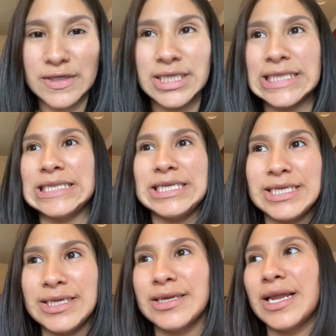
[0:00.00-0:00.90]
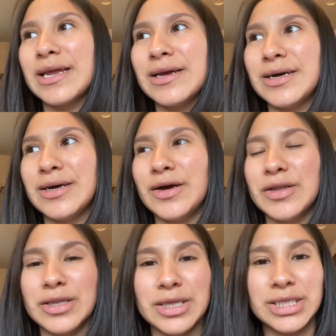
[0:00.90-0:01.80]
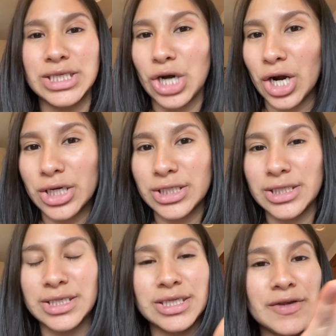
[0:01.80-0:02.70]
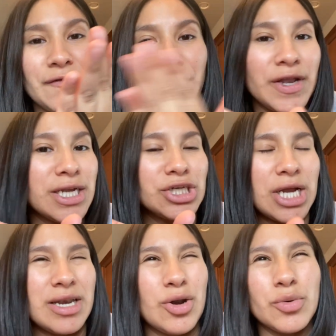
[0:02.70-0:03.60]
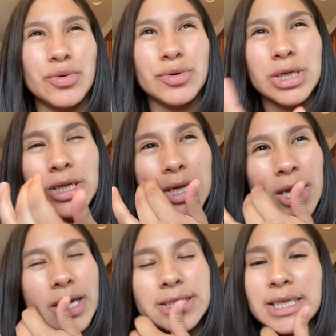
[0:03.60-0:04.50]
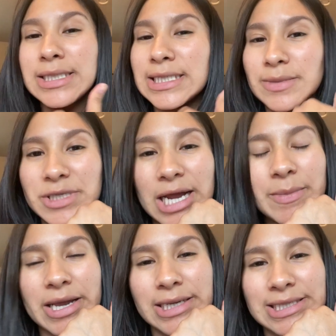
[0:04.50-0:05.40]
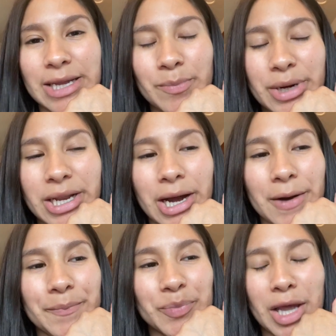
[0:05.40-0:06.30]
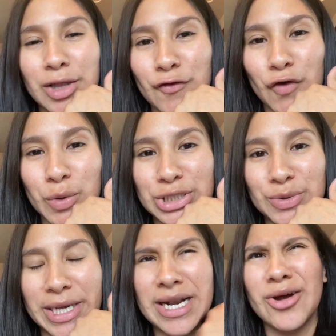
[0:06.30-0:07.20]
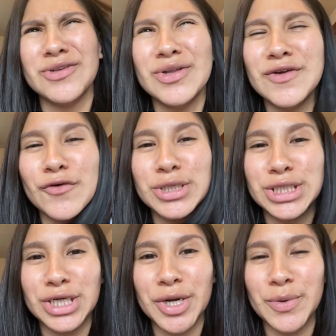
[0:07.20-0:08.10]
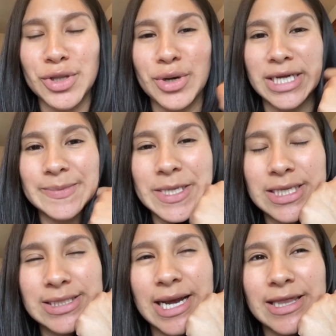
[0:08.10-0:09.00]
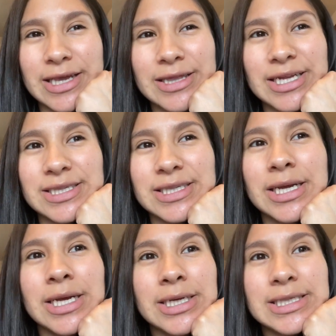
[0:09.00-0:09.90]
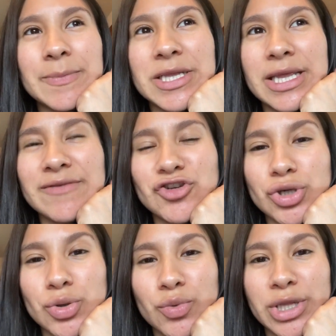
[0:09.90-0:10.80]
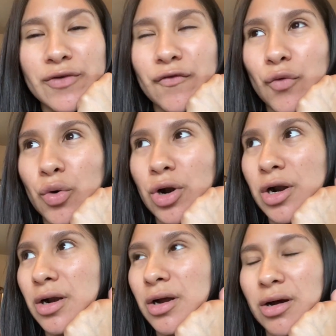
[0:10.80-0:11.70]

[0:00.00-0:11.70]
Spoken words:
to see like the start to finish. I know it's gonna take some time, like I said, but I look forward to it. And I also look forward to sharing with you guys, because I think that's something that I've struggled with for